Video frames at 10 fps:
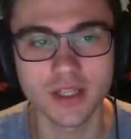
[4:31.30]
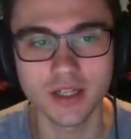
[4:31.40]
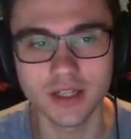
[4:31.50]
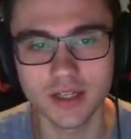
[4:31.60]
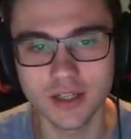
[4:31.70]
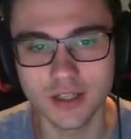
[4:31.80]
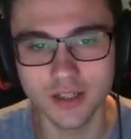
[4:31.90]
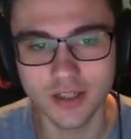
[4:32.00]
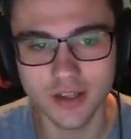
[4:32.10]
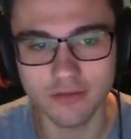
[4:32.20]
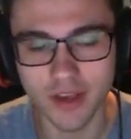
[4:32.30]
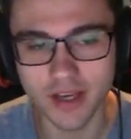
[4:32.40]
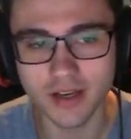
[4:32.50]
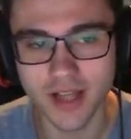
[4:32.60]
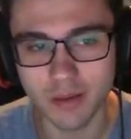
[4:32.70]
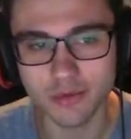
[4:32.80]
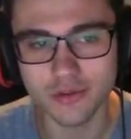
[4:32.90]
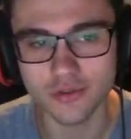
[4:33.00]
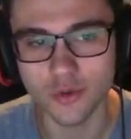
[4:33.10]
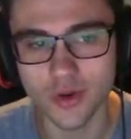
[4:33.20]
Uh, evade in
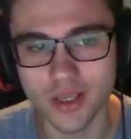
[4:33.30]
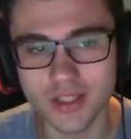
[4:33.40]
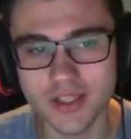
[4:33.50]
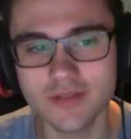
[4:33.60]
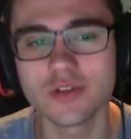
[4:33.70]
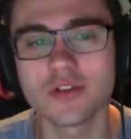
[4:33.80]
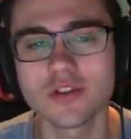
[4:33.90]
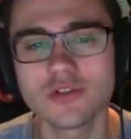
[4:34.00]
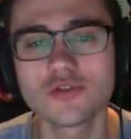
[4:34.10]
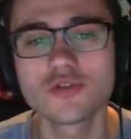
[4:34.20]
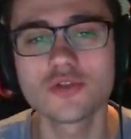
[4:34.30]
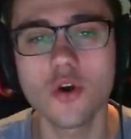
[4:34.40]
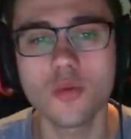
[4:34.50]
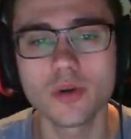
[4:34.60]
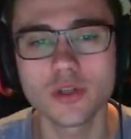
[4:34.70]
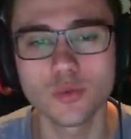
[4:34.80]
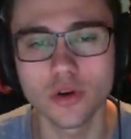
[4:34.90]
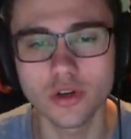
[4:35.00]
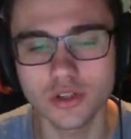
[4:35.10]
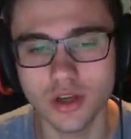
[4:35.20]
labyrinth is annoying it's even it's so much
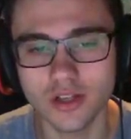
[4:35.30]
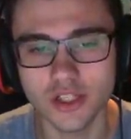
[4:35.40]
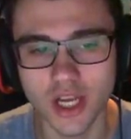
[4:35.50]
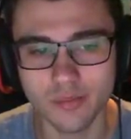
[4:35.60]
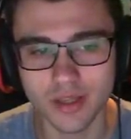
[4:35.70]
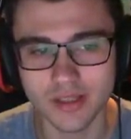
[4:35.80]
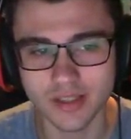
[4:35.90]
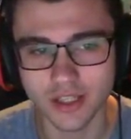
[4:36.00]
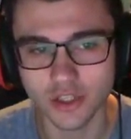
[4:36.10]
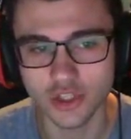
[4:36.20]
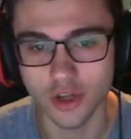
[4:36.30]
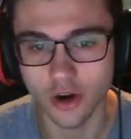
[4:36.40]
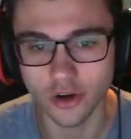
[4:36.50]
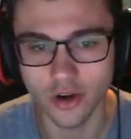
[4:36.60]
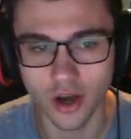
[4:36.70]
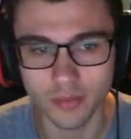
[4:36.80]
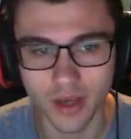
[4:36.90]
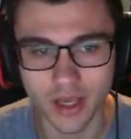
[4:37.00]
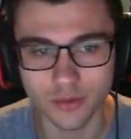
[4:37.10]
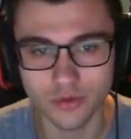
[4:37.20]
worse on a champions like juggernaut
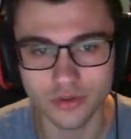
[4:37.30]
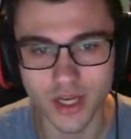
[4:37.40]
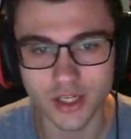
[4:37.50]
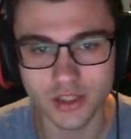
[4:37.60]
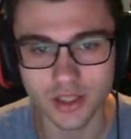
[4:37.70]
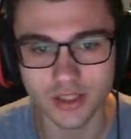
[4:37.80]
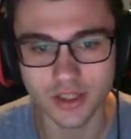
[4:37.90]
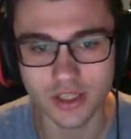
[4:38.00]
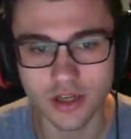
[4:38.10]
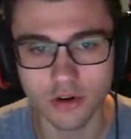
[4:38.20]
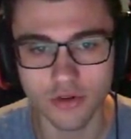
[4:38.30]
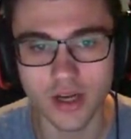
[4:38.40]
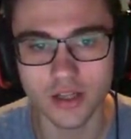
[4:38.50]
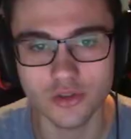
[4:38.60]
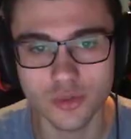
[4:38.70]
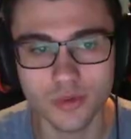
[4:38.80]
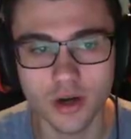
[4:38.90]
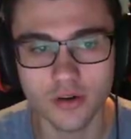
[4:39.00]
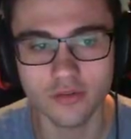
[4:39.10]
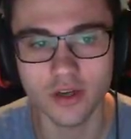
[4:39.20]
man where there's actually like it's actually already a super
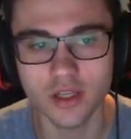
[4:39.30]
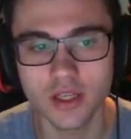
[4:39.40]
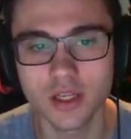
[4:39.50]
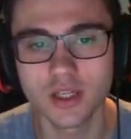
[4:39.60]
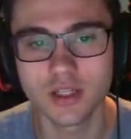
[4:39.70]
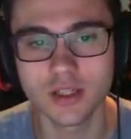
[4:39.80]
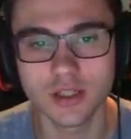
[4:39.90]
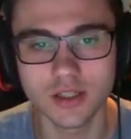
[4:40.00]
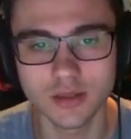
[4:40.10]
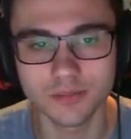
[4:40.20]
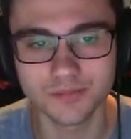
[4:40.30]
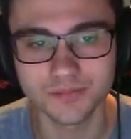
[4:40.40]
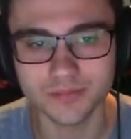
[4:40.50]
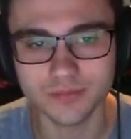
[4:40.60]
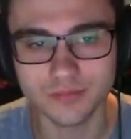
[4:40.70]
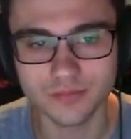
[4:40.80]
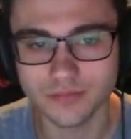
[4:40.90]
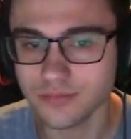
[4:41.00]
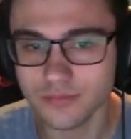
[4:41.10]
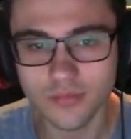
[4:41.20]
hard fight um,
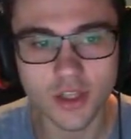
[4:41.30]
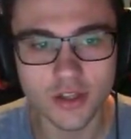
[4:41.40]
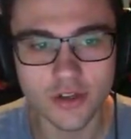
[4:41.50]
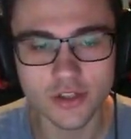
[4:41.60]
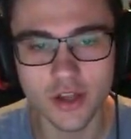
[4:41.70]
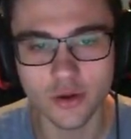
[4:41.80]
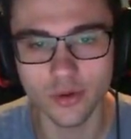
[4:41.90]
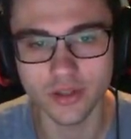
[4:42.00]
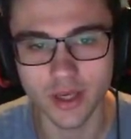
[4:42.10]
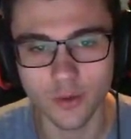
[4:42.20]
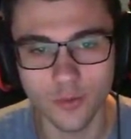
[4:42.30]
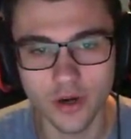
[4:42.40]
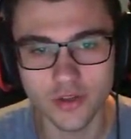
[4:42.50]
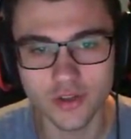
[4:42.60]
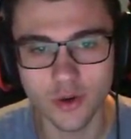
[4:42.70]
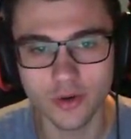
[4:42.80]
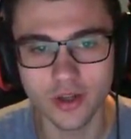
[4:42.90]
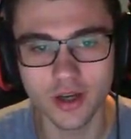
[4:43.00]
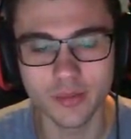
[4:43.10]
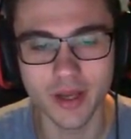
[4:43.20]
there's another one. Like, what is going
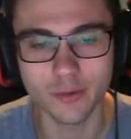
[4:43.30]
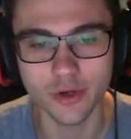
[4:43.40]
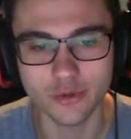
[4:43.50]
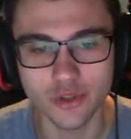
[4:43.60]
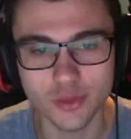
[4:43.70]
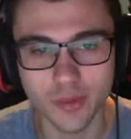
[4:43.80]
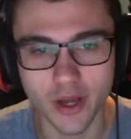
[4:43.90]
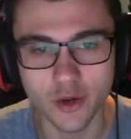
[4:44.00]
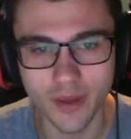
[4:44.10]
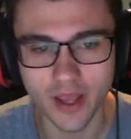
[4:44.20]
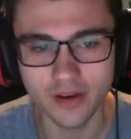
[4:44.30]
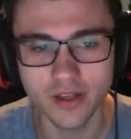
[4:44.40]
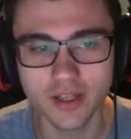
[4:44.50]
on, man? What are you, Spider-Man?